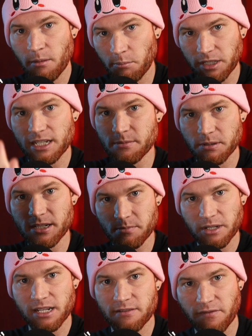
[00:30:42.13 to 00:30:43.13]
Please, please,
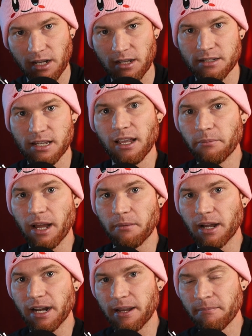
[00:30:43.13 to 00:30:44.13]
please fucking take my
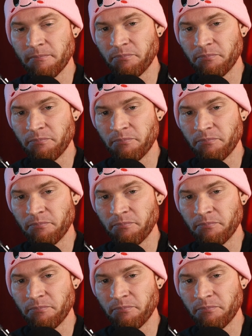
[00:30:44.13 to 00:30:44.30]
money.